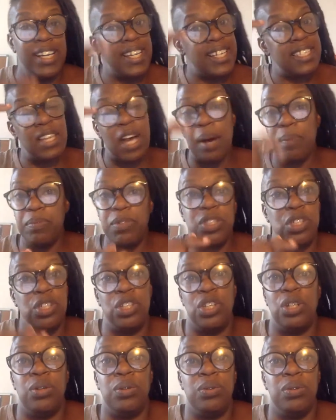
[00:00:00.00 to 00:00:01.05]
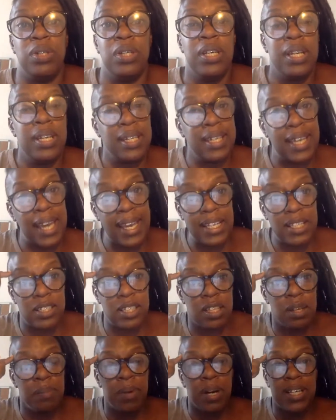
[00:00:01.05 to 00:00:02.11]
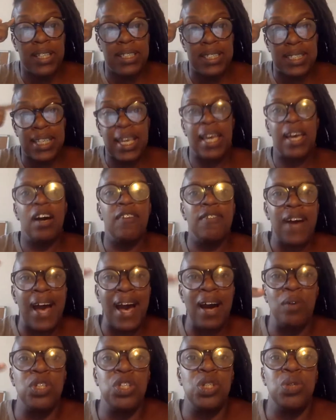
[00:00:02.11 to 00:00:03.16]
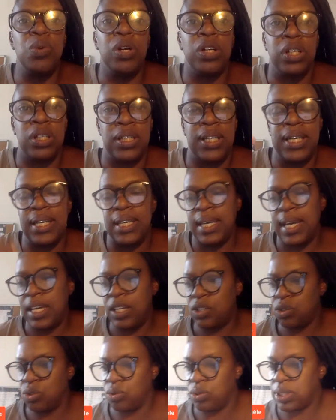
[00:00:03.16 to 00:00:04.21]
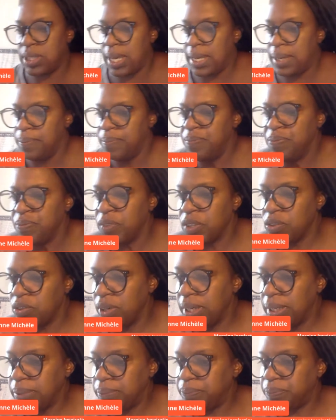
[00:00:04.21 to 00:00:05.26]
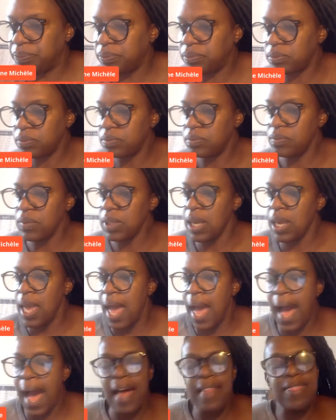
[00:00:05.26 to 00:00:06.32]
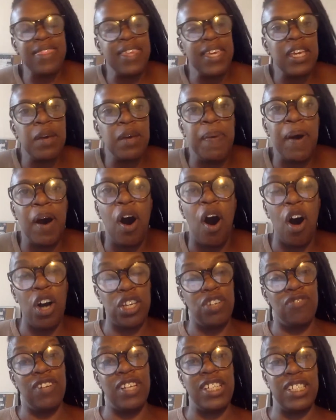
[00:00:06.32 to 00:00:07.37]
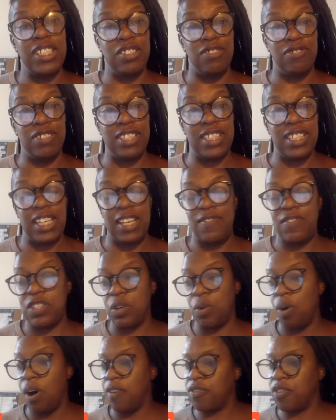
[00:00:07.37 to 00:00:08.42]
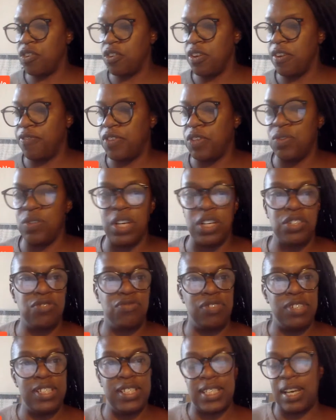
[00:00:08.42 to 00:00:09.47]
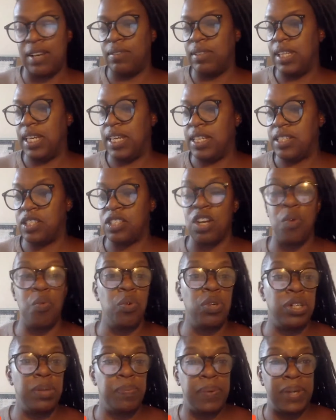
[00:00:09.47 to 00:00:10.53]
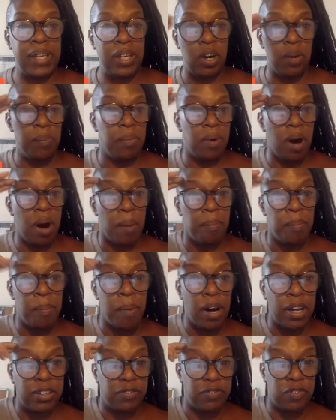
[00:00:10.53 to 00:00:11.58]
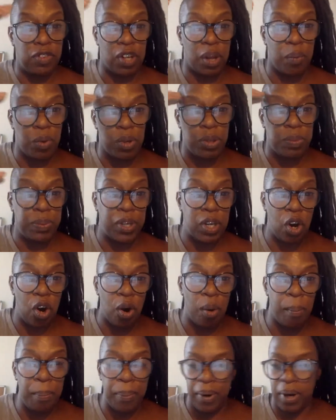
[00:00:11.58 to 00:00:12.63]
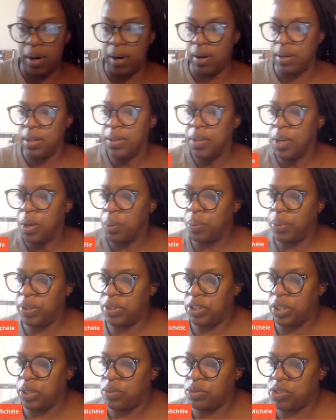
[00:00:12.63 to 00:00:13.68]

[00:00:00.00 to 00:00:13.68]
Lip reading: It's up to you. Get into the mindset of how you are going to engage your day, right? And think about, are you ready to receive? So I've got a few notes written down here because I want to be mindful. I want to be on par with you.